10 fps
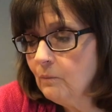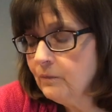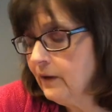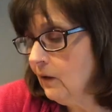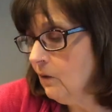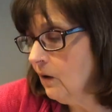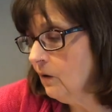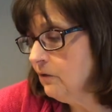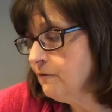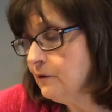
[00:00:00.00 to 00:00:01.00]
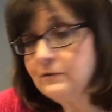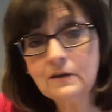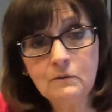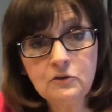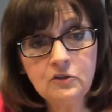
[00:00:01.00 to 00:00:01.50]
Now, the first
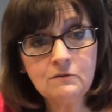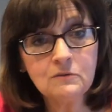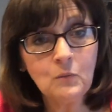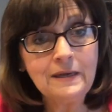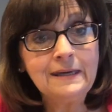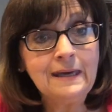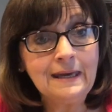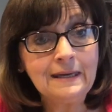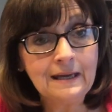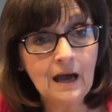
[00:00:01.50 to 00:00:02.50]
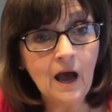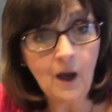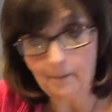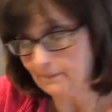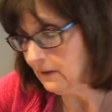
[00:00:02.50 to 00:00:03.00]
thing we do is we kit it
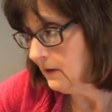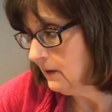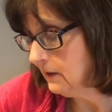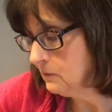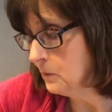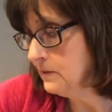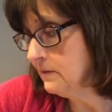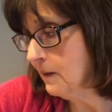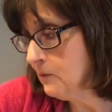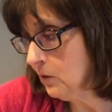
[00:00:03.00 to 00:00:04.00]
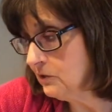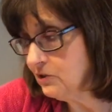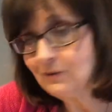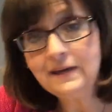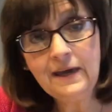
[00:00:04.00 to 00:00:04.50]
up, is what we say. I'm going
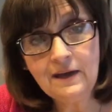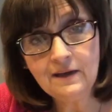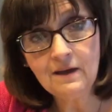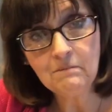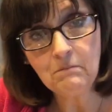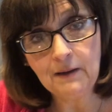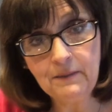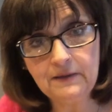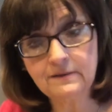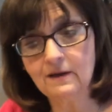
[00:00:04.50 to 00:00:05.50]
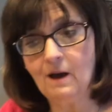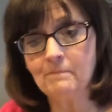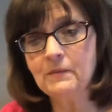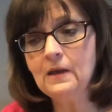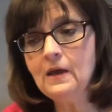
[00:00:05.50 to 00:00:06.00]
to kit my painting
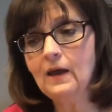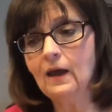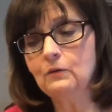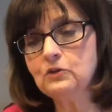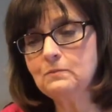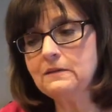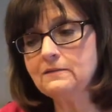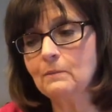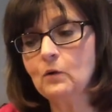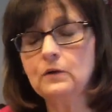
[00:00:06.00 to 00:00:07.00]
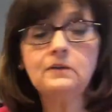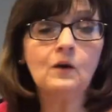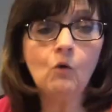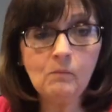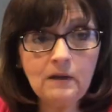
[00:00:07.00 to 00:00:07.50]
up, which means that I'm going to
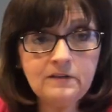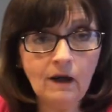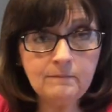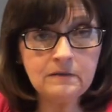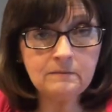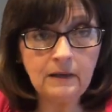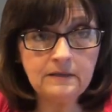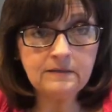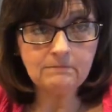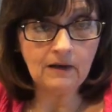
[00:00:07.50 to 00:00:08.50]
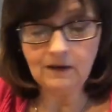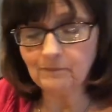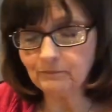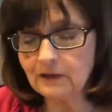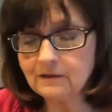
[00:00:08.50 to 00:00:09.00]
take all my diamond paints, my
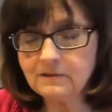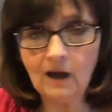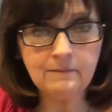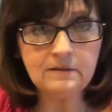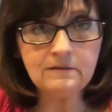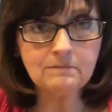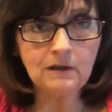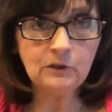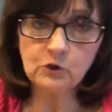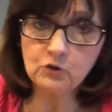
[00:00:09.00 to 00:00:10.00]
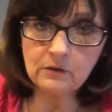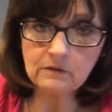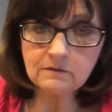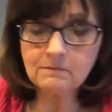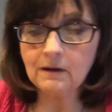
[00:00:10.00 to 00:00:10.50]
diamonds, my little
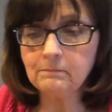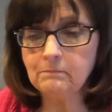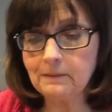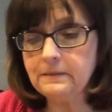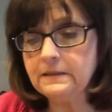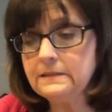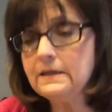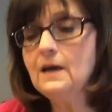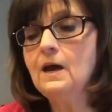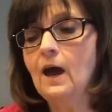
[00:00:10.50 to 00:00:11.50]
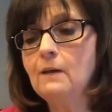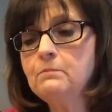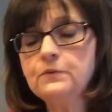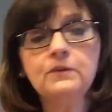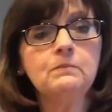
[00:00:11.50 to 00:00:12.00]
drills, my beads, and
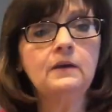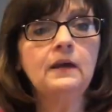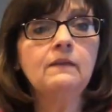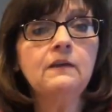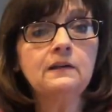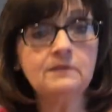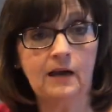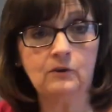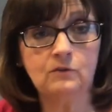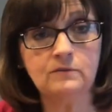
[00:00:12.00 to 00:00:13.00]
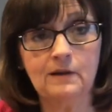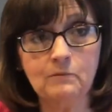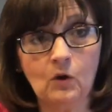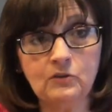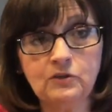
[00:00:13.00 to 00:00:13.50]
put them in the containers that I'm
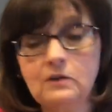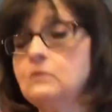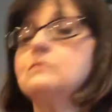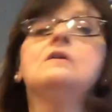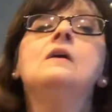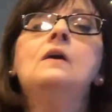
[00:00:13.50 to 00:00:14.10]
going to use.